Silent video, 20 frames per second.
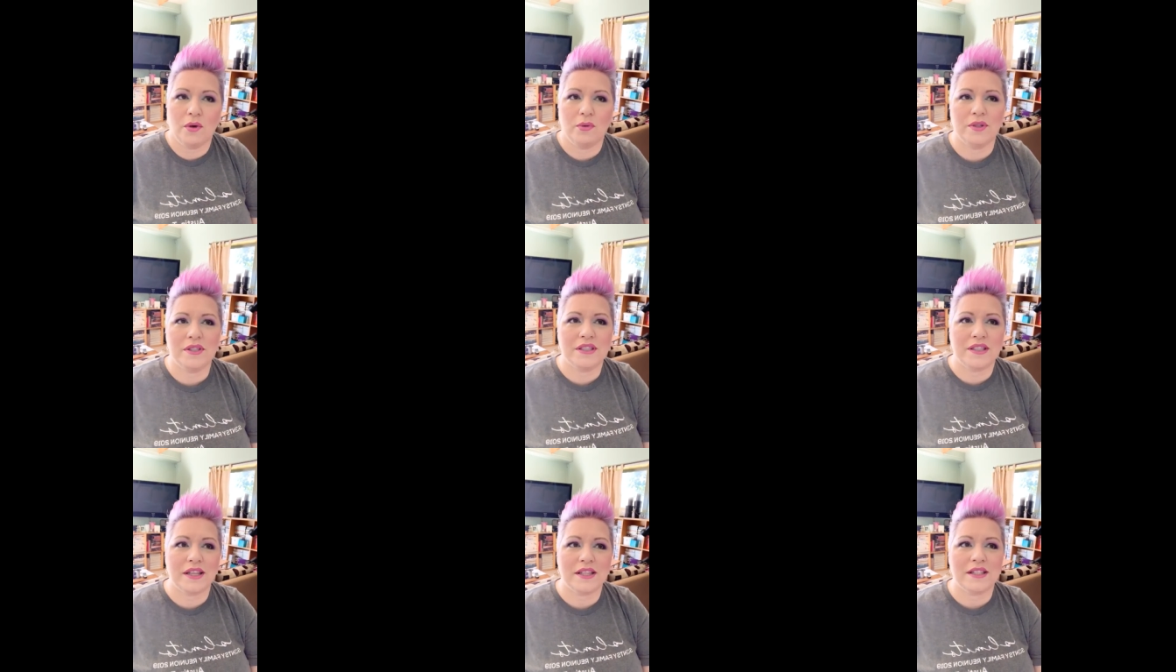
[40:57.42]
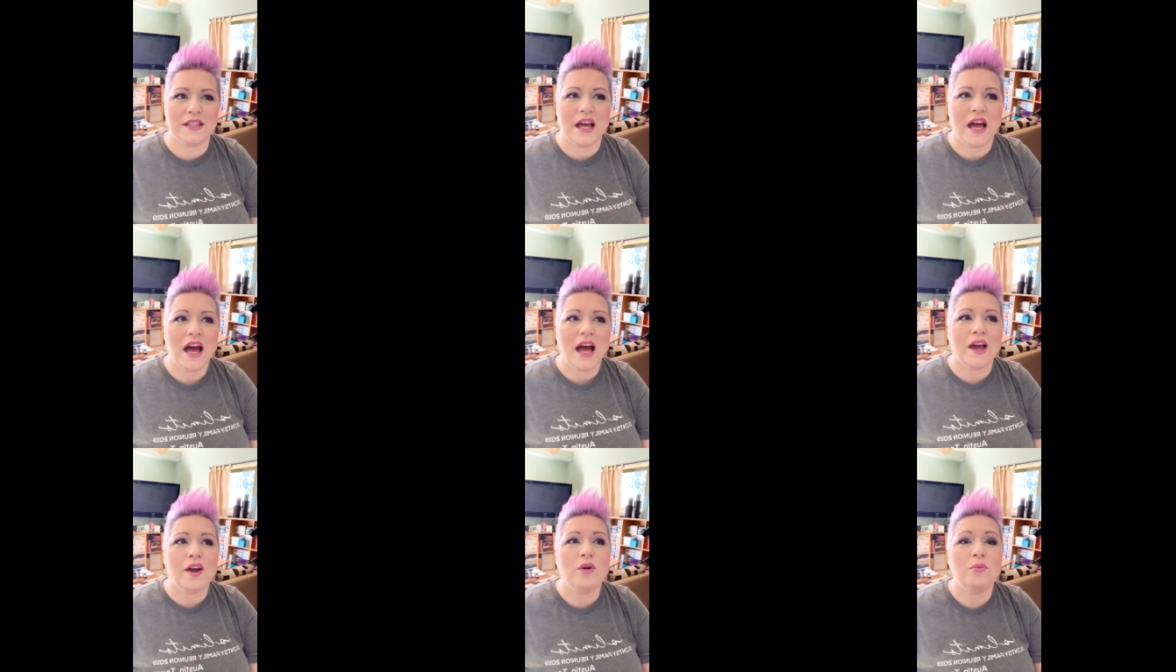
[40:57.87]
always says,
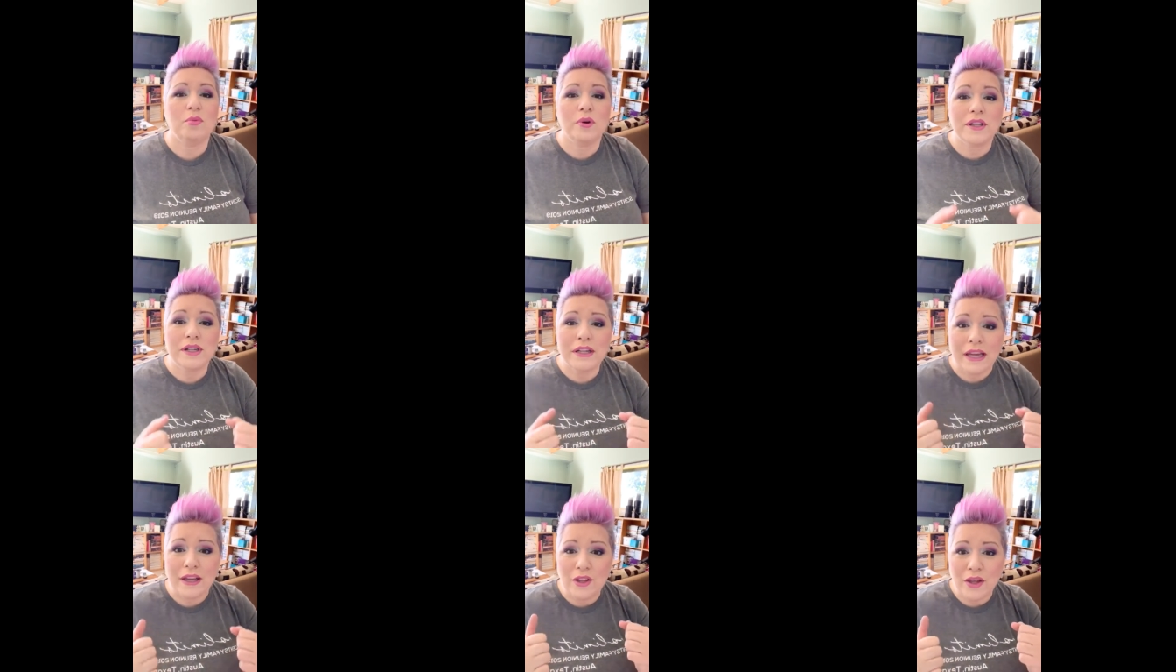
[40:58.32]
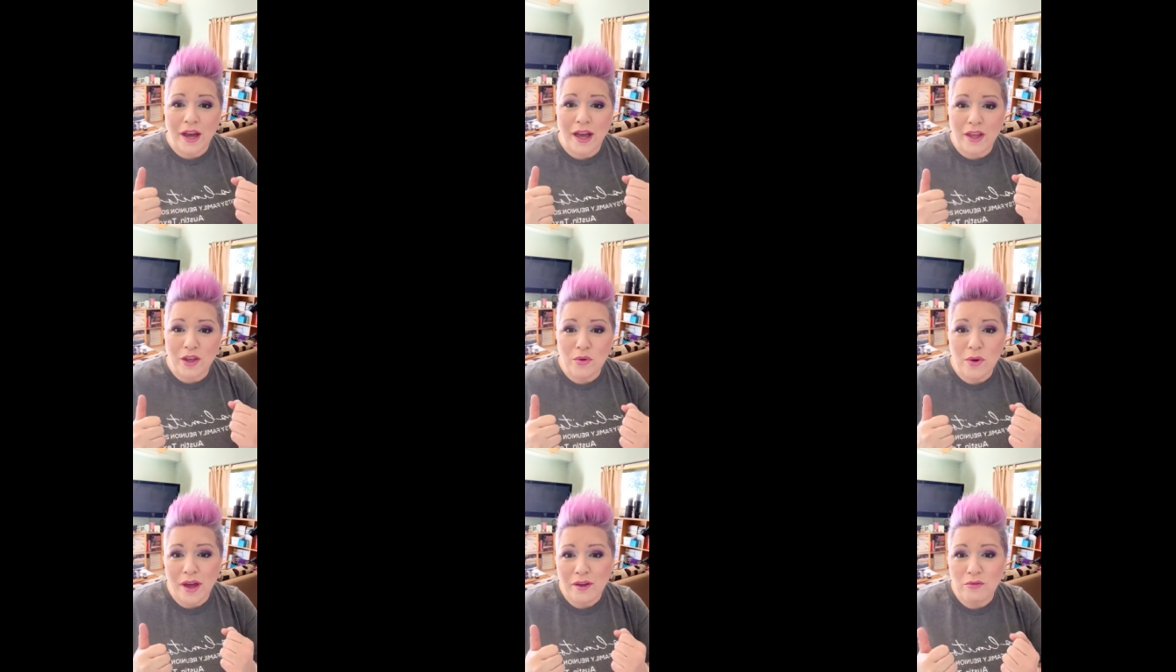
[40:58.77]
I hope one day
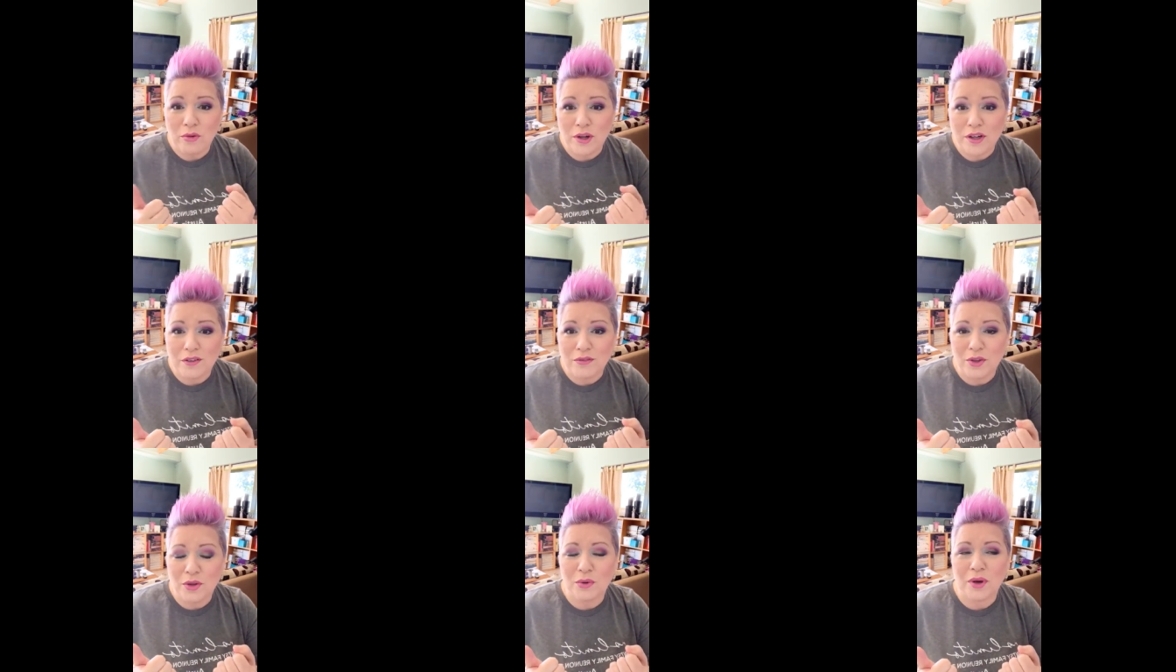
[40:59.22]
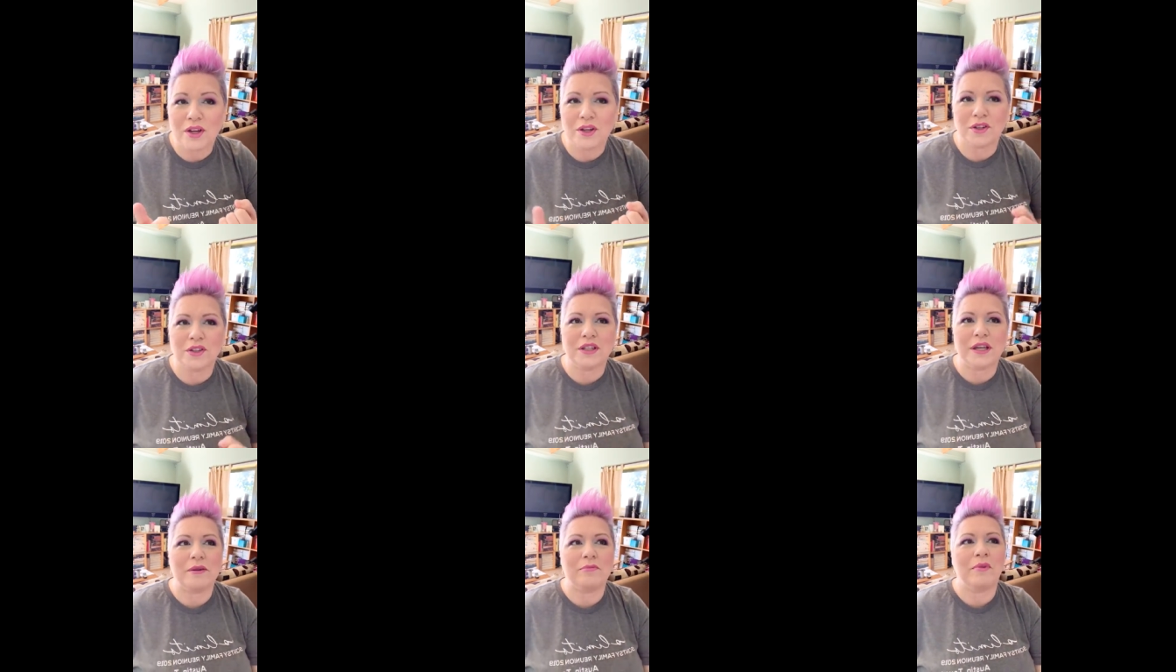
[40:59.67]
you have one of you on
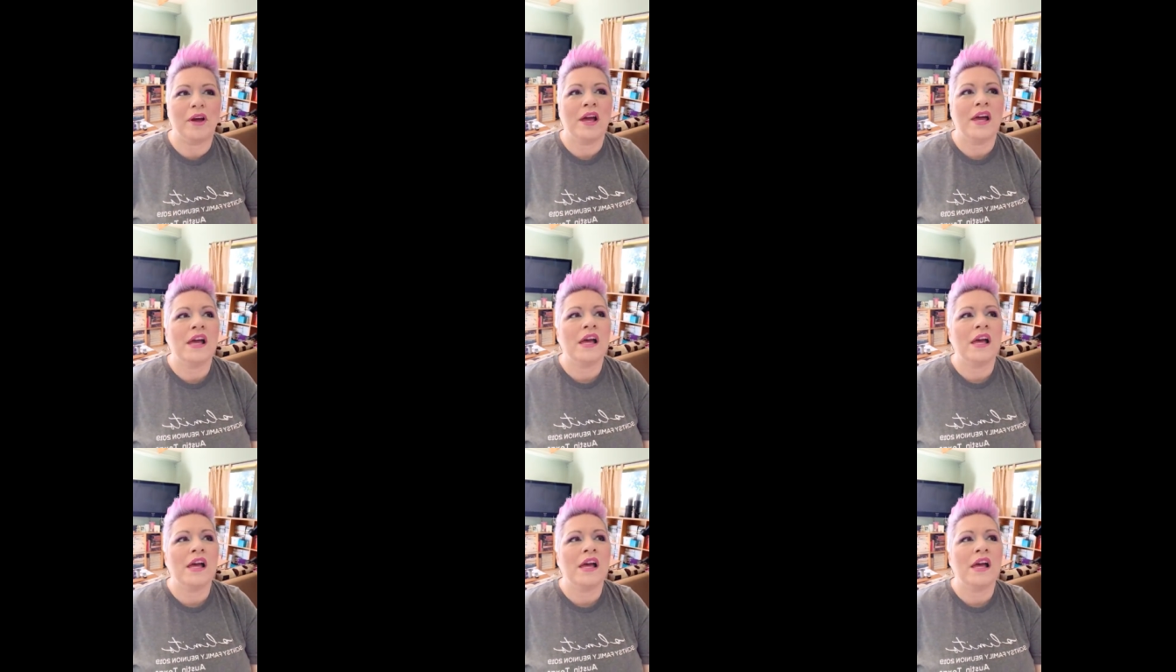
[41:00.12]
your team.